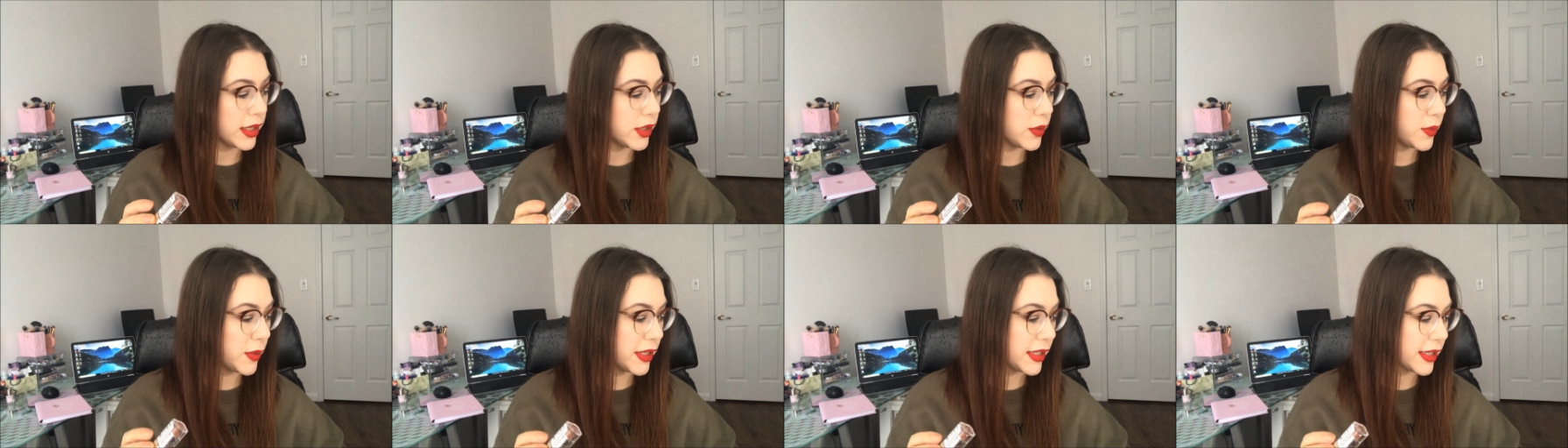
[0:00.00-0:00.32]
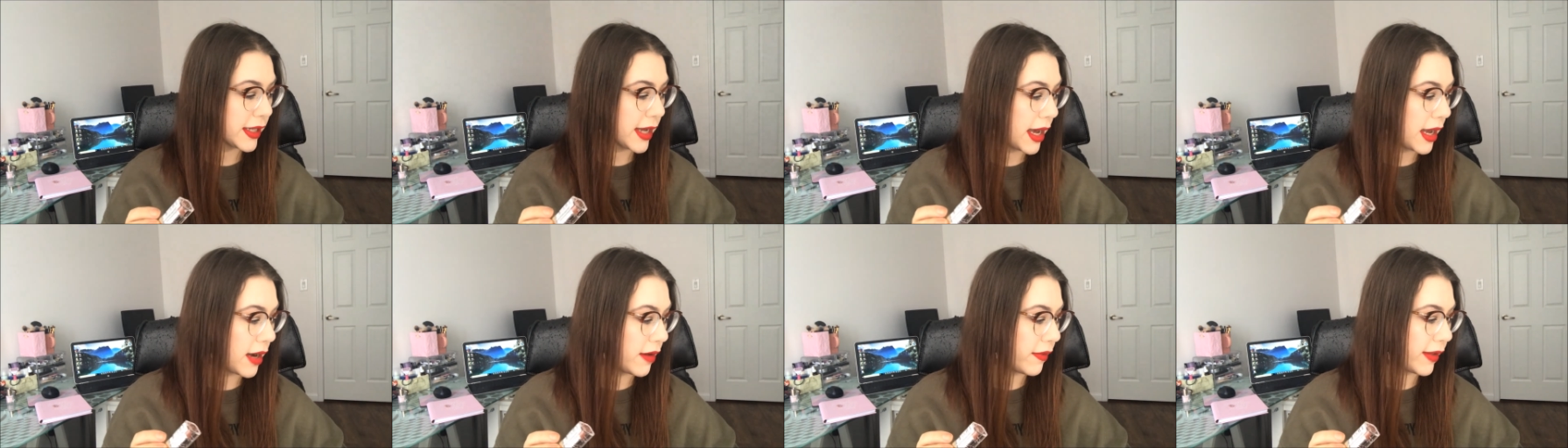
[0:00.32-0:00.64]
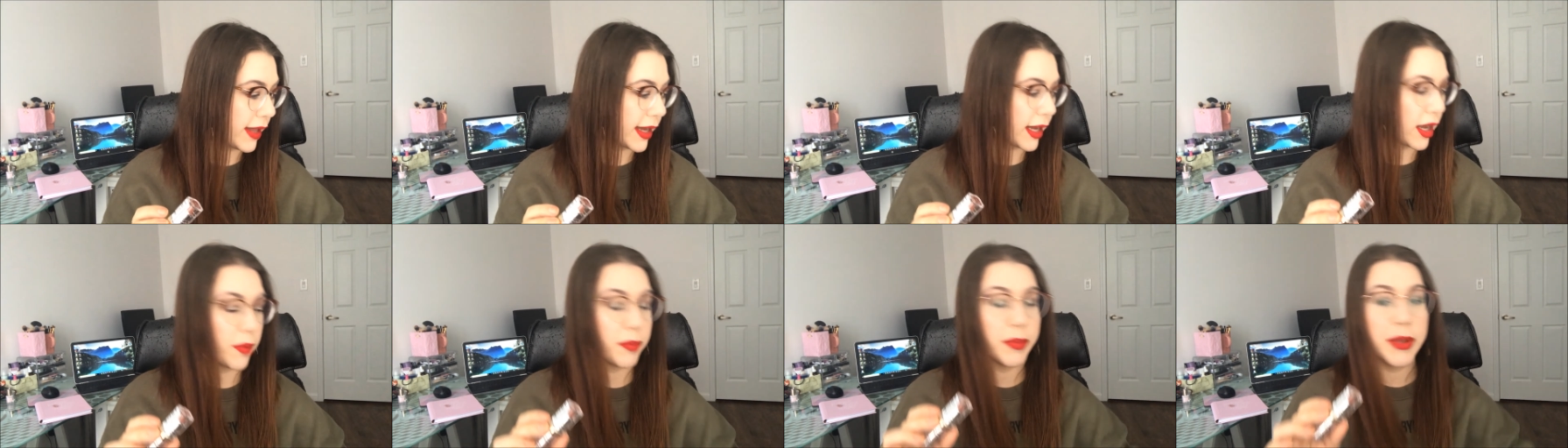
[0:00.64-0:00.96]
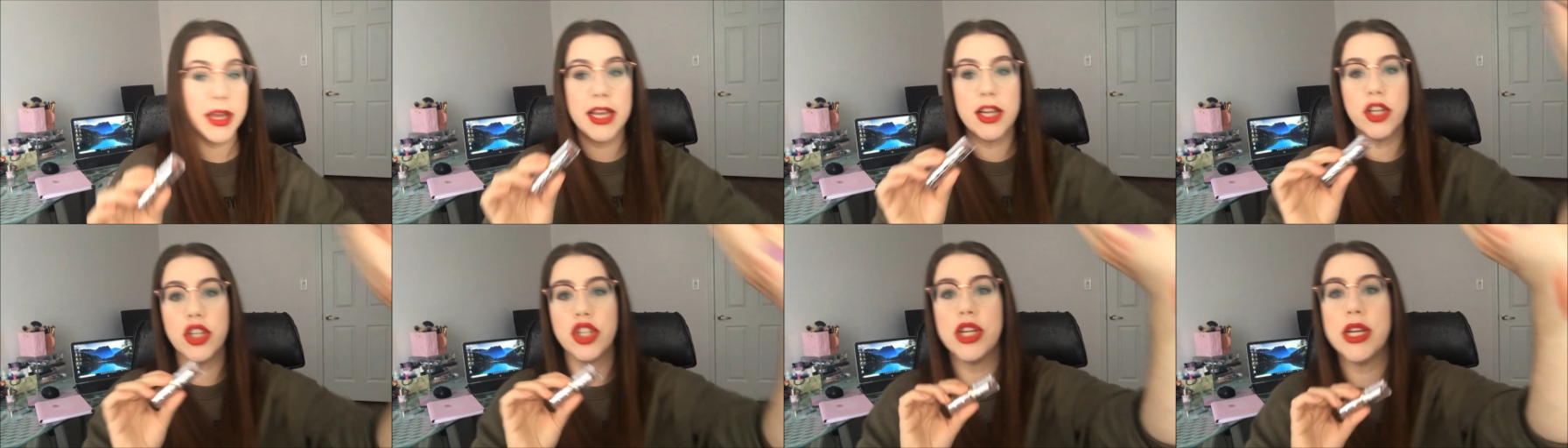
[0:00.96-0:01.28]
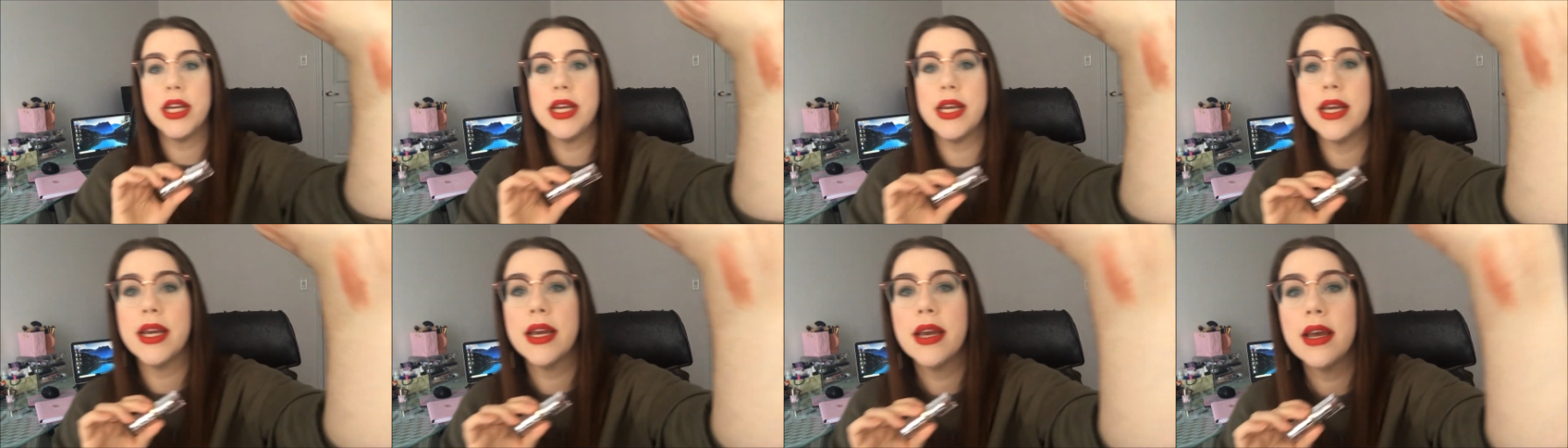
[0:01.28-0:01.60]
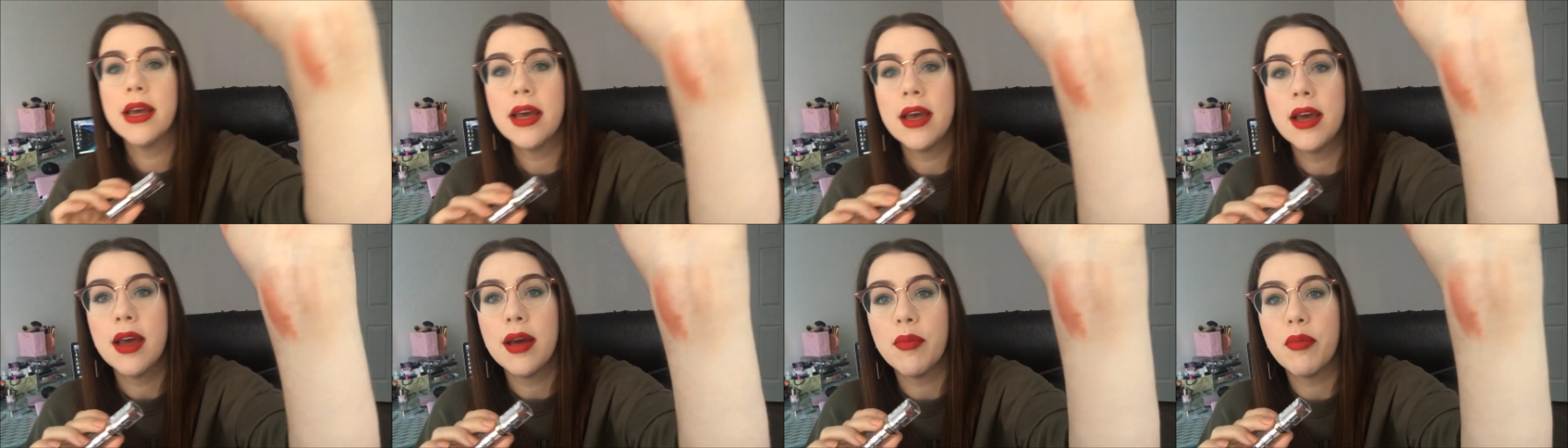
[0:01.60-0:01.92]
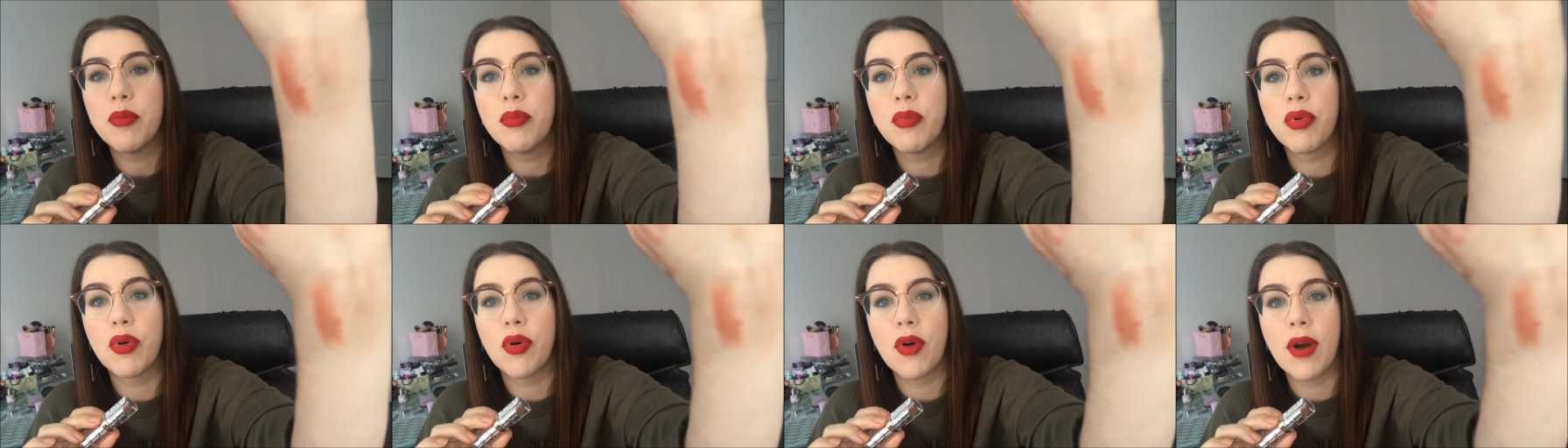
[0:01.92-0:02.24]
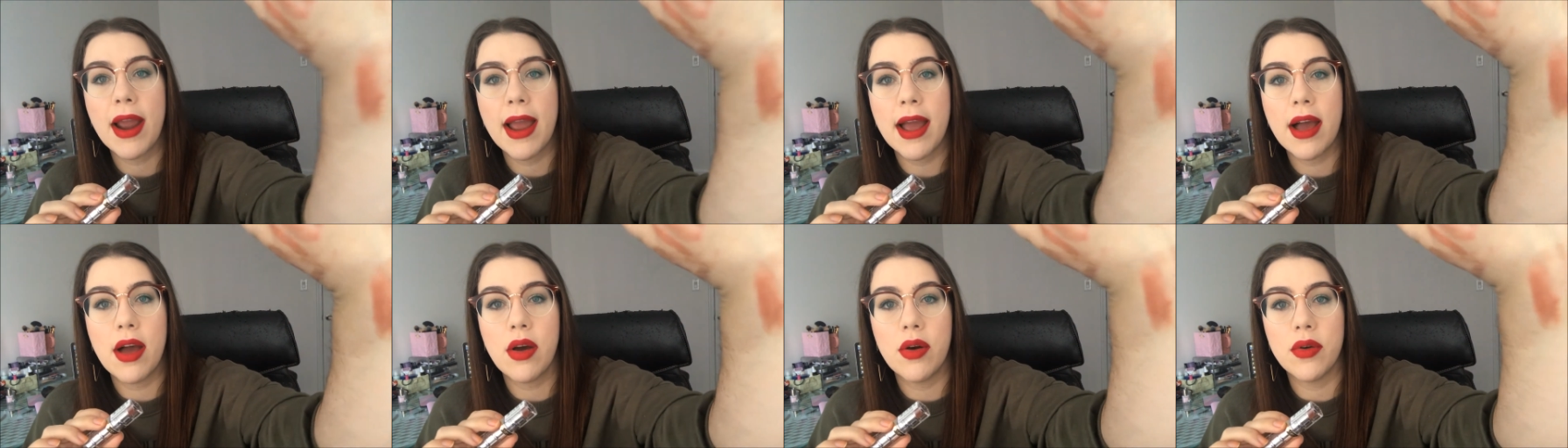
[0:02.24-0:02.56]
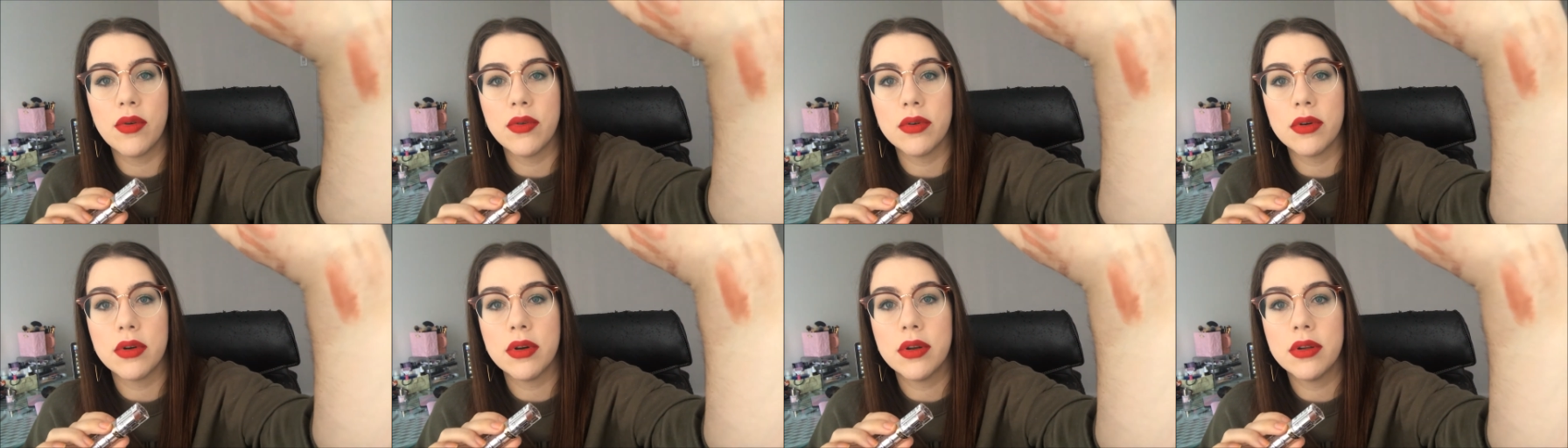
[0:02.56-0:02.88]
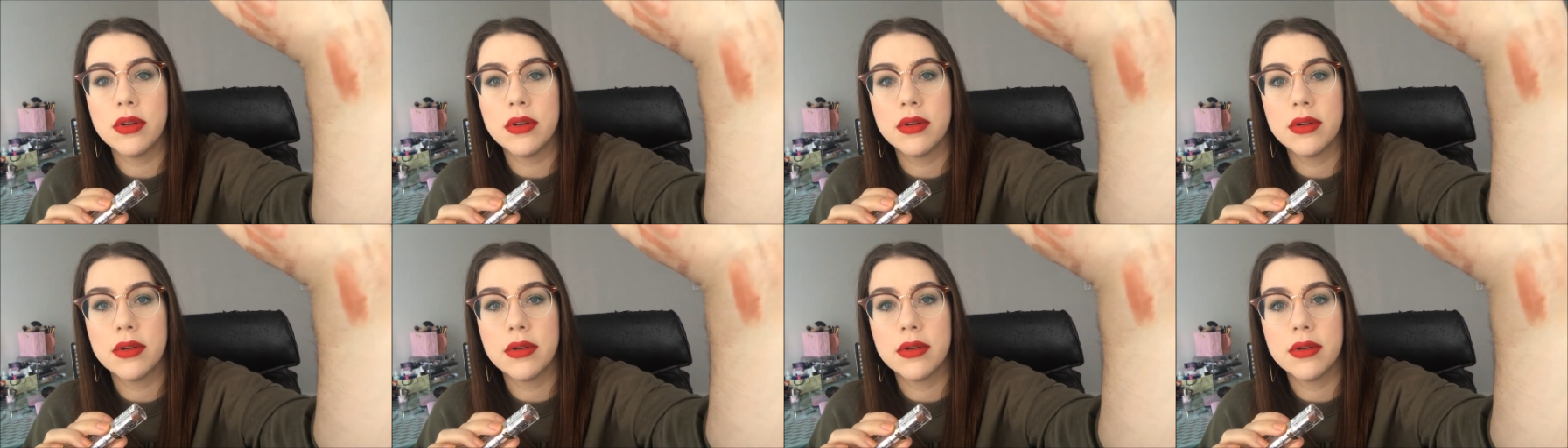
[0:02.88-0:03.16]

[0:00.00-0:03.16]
This one's kind of like a peachy brown,